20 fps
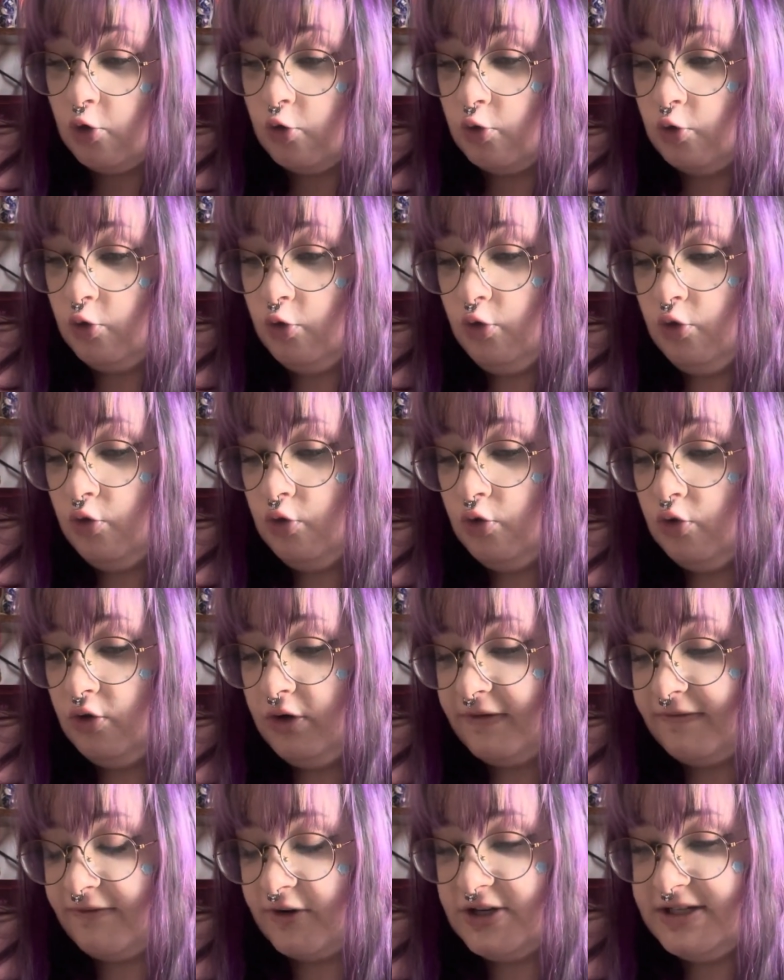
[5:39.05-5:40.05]
Ooh,
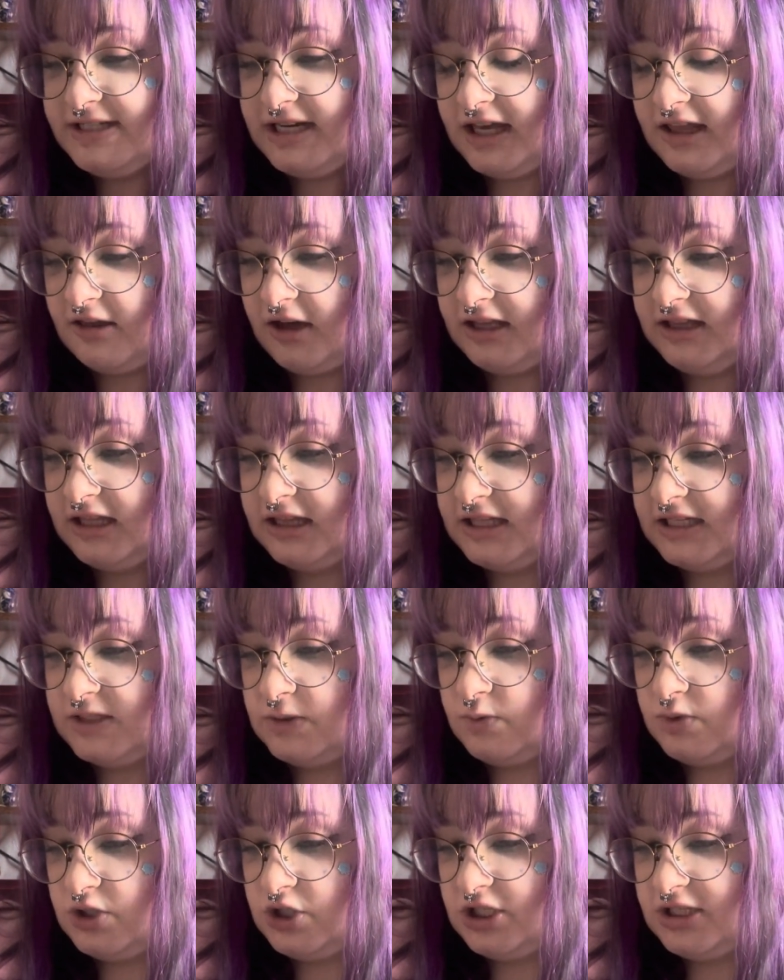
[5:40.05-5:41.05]
at first I thought that
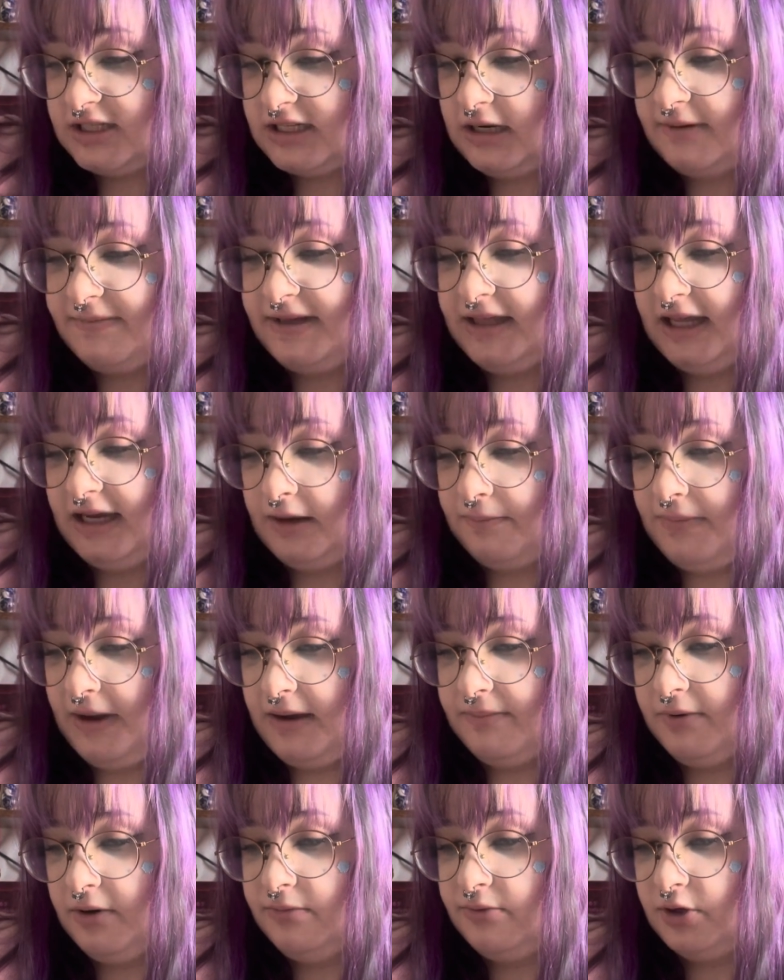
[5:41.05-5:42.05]
this was just gonna be like a
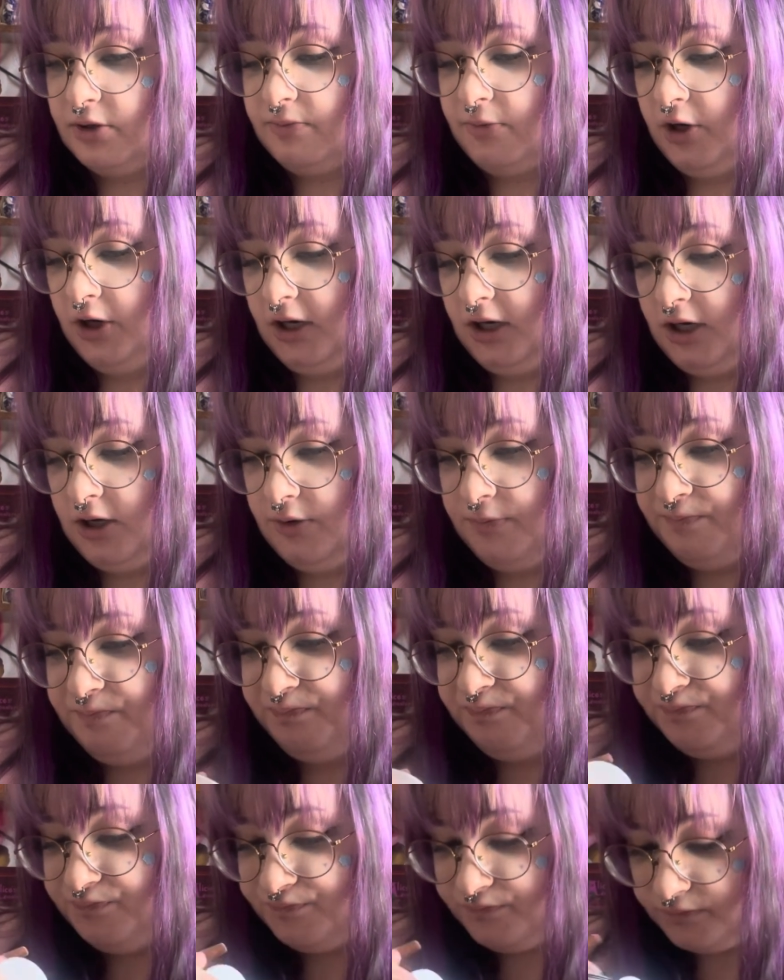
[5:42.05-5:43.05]
paper bookmark,
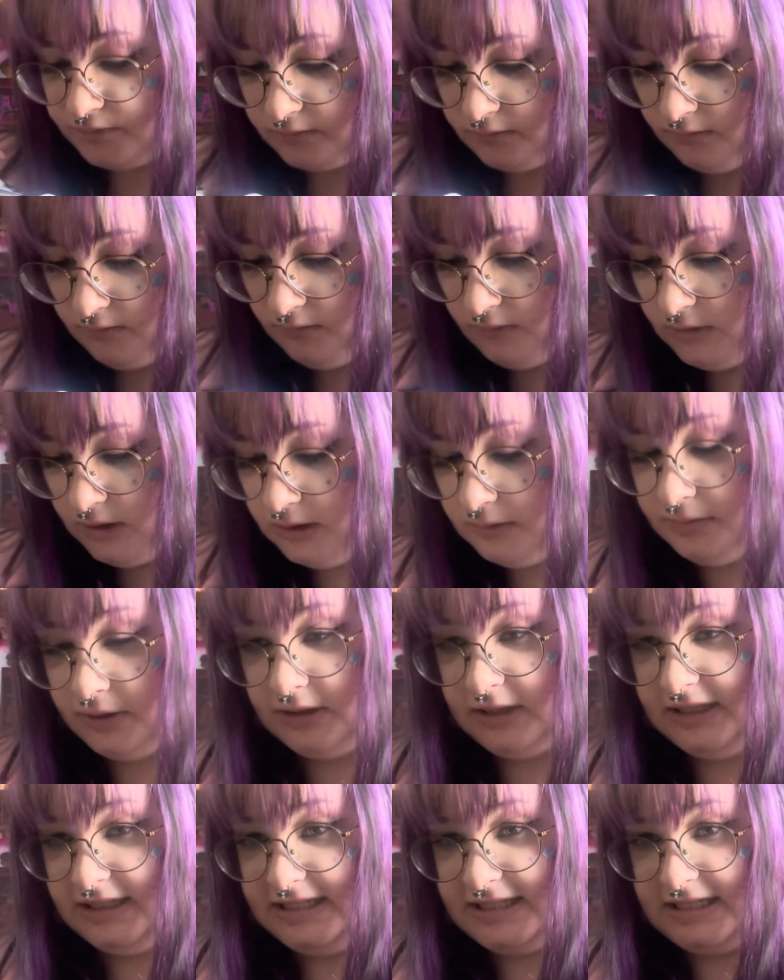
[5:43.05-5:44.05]

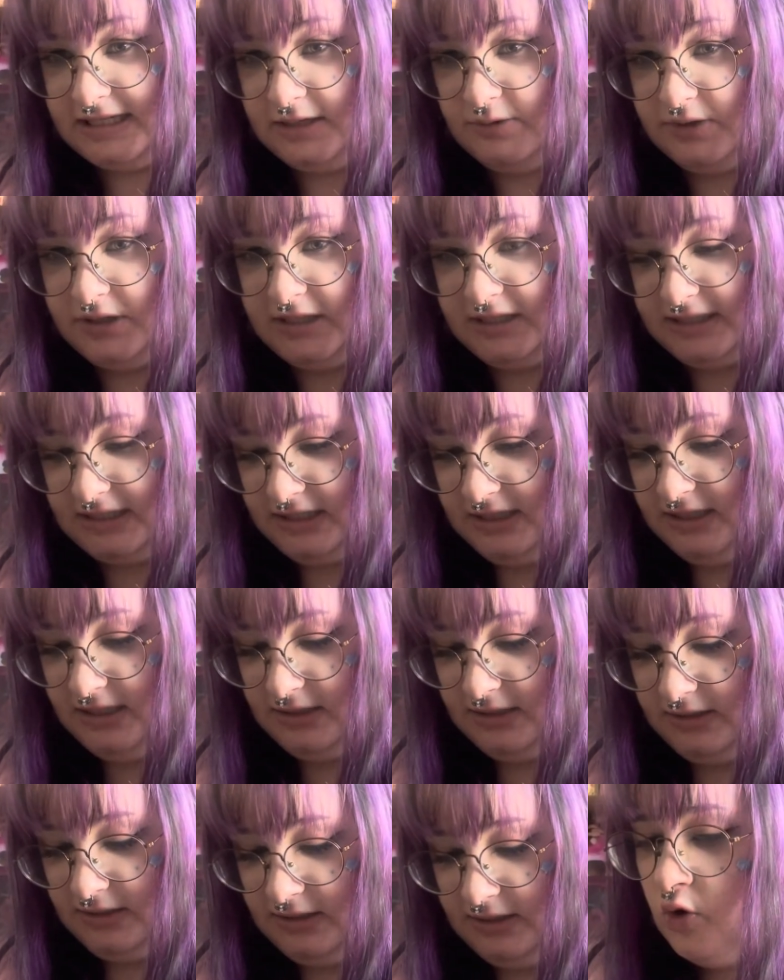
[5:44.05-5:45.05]
but let's see what this
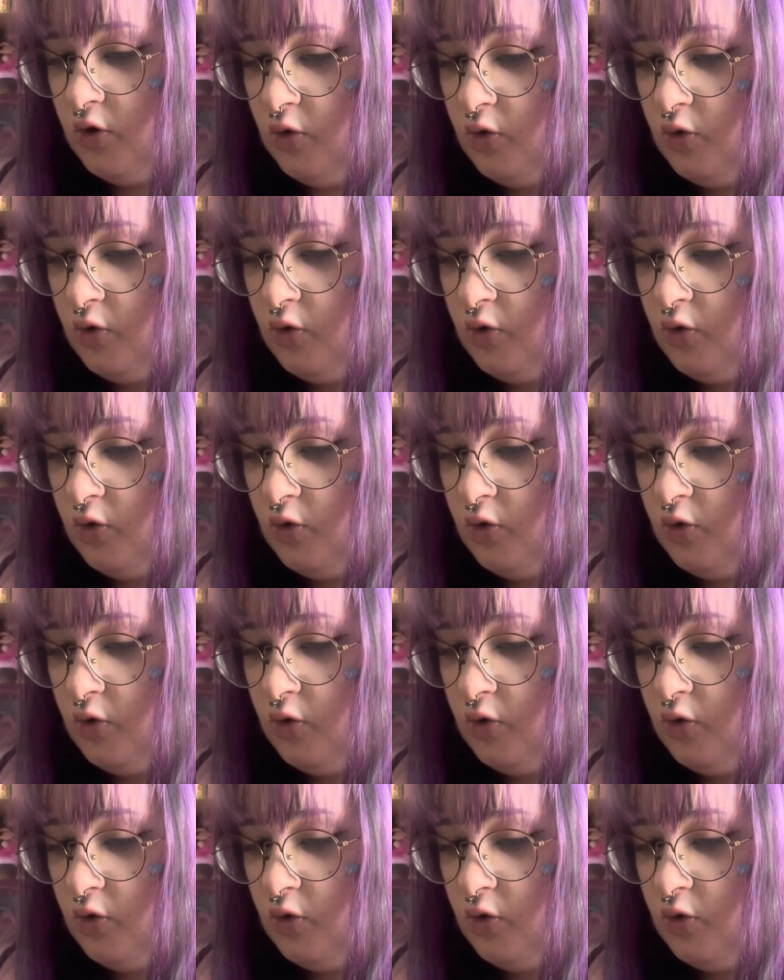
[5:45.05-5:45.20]
is.